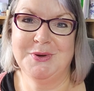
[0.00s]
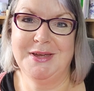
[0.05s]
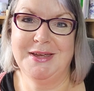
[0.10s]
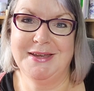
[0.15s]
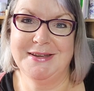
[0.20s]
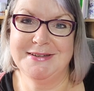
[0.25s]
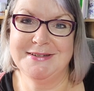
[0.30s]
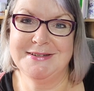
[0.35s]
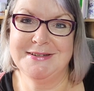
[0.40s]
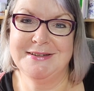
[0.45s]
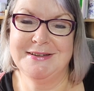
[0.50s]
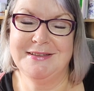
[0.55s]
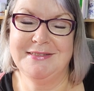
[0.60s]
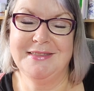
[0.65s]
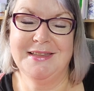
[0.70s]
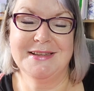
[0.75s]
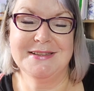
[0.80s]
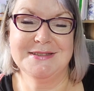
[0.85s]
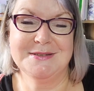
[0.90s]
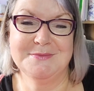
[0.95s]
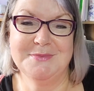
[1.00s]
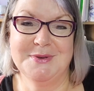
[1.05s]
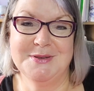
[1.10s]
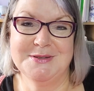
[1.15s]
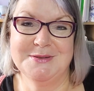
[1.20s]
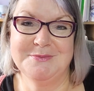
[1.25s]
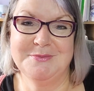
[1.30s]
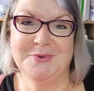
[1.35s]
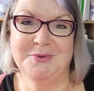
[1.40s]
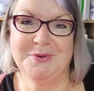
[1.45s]
it that's the most
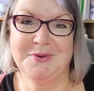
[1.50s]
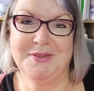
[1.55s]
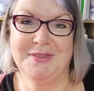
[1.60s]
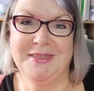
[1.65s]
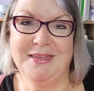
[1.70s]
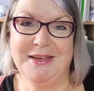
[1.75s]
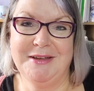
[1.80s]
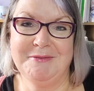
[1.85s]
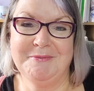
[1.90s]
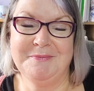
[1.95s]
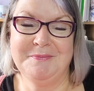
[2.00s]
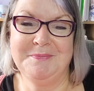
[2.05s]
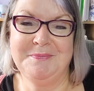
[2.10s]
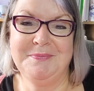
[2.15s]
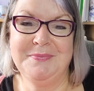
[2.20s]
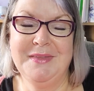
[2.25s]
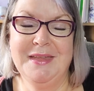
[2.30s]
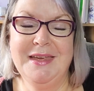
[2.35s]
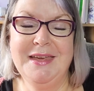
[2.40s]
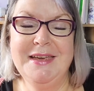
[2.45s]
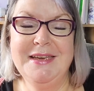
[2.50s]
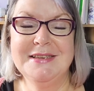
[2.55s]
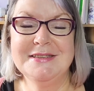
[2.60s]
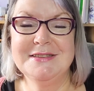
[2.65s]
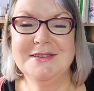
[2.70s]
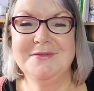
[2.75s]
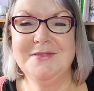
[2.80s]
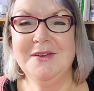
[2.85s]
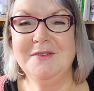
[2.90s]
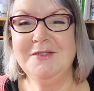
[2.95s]
important thing so
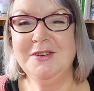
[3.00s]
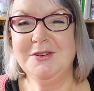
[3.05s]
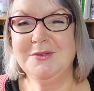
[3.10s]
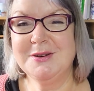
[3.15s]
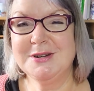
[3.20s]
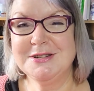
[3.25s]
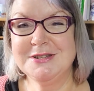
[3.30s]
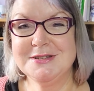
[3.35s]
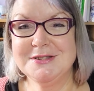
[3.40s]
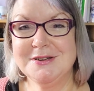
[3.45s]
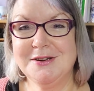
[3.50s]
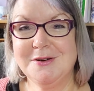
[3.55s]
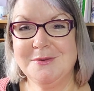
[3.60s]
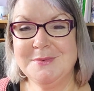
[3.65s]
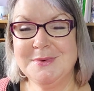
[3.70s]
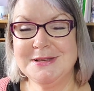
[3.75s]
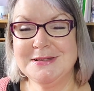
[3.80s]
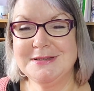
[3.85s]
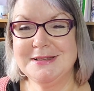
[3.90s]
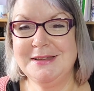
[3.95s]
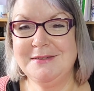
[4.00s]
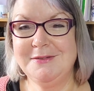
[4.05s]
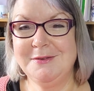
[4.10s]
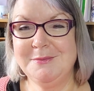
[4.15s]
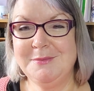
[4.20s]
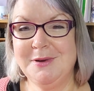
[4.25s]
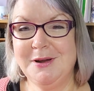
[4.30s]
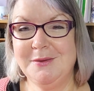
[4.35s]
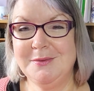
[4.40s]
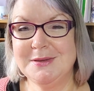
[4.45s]
if you have any questions or comments leave them
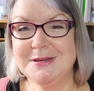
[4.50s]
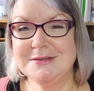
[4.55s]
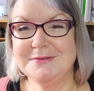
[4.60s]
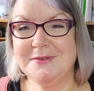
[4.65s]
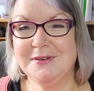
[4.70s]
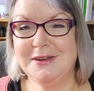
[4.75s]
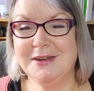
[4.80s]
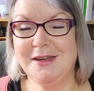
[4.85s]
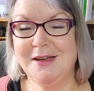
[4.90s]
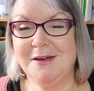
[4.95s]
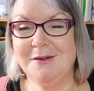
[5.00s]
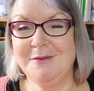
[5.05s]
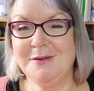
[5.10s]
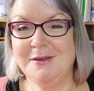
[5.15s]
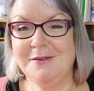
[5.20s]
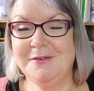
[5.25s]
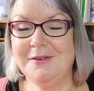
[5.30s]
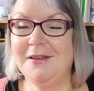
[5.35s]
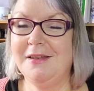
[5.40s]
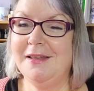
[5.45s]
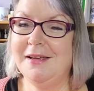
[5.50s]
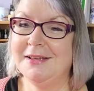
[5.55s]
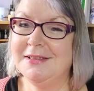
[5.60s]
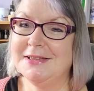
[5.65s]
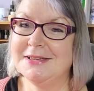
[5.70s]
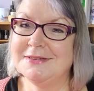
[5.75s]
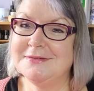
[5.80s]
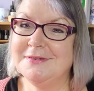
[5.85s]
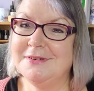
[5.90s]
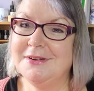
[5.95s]
below this video if you like
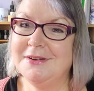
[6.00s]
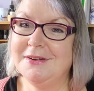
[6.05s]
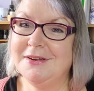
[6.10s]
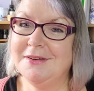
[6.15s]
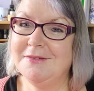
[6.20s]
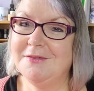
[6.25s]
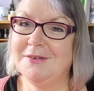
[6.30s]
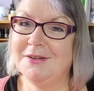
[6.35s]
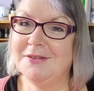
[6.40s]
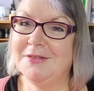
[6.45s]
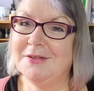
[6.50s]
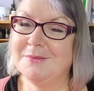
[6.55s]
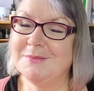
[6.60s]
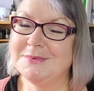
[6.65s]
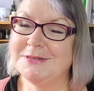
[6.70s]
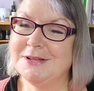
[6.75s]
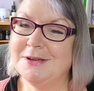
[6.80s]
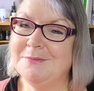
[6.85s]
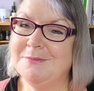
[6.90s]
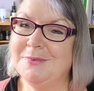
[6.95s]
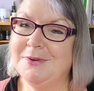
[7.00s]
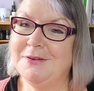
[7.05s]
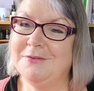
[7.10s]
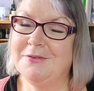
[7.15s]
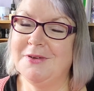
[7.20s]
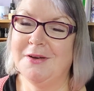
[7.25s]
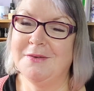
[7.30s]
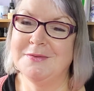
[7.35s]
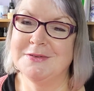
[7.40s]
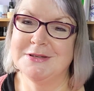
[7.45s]
this video give it a thumbs up and if
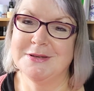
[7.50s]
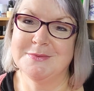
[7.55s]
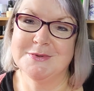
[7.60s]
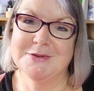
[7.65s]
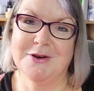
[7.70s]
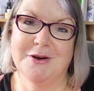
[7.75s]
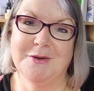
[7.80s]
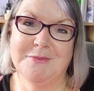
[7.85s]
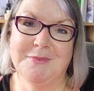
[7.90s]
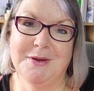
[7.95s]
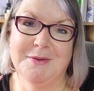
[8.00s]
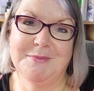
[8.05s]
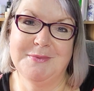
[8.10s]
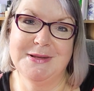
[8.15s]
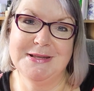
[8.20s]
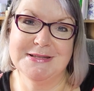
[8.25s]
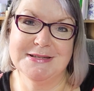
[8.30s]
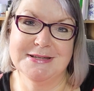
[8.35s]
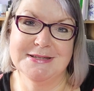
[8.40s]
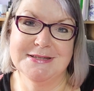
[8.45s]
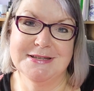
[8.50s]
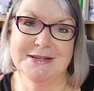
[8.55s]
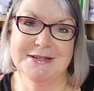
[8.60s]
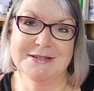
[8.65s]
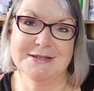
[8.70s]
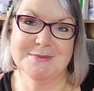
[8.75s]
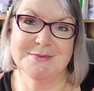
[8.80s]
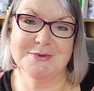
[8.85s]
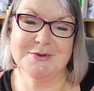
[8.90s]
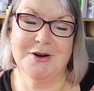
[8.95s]
you haven't subscribed yet please consider
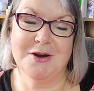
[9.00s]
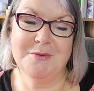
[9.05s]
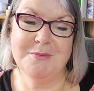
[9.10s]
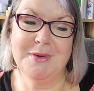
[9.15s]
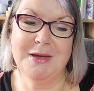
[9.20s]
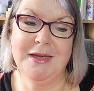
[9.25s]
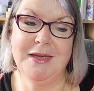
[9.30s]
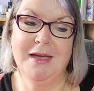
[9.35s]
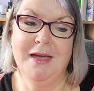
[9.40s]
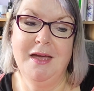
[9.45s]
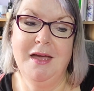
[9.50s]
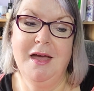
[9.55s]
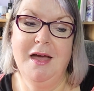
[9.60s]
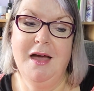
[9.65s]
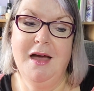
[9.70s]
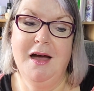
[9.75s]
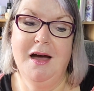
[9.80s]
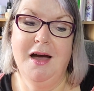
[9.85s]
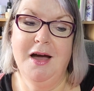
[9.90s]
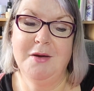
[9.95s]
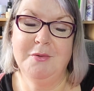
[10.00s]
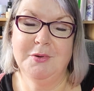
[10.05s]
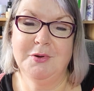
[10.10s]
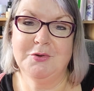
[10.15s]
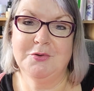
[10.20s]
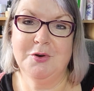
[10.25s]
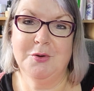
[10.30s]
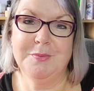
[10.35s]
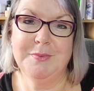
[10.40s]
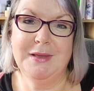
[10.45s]
subscribing I will
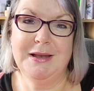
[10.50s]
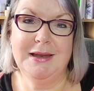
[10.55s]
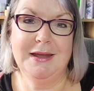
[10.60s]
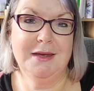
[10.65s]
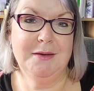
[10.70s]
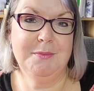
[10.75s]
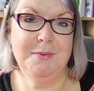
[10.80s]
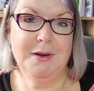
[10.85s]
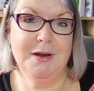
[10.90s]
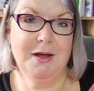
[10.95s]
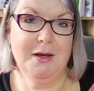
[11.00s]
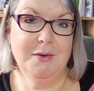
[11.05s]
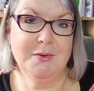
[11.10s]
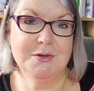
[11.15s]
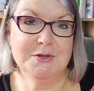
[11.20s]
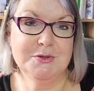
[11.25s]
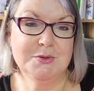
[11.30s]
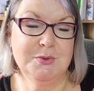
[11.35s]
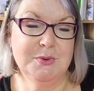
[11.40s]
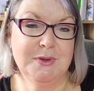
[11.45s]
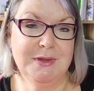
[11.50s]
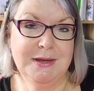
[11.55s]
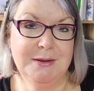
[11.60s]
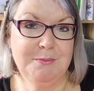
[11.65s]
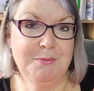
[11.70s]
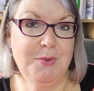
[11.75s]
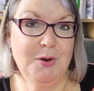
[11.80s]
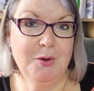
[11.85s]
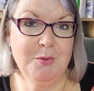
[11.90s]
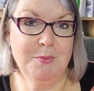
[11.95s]
drop the link below to the
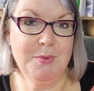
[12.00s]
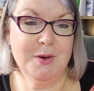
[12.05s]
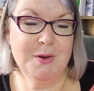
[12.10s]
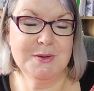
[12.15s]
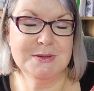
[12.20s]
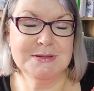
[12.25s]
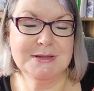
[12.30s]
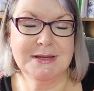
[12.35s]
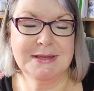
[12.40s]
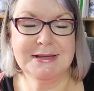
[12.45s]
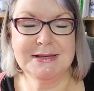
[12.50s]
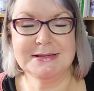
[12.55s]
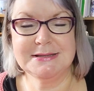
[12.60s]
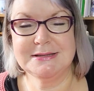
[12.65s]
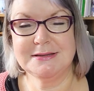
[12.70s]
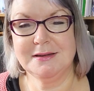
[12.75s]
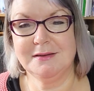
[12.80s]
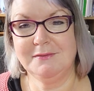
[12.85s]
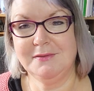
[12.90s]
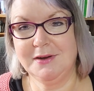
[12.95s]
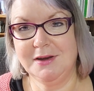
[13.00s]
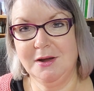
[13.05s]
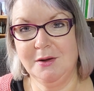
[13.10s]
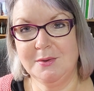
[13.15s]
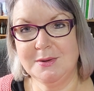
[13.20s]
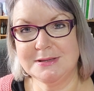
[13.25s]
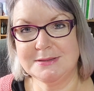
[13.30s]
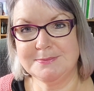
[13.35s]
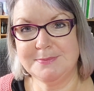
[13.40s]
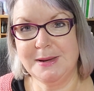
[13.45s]
blog post that this video
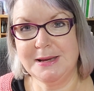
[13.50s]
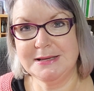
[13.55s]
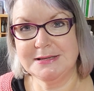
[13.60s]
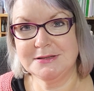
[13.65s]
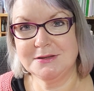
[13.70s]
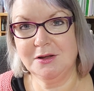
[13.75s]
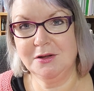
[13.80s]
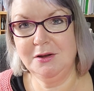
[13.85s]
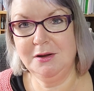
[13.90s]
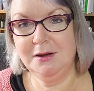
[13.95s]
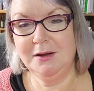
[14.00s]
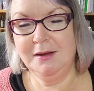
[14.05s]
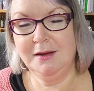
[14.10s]
is based on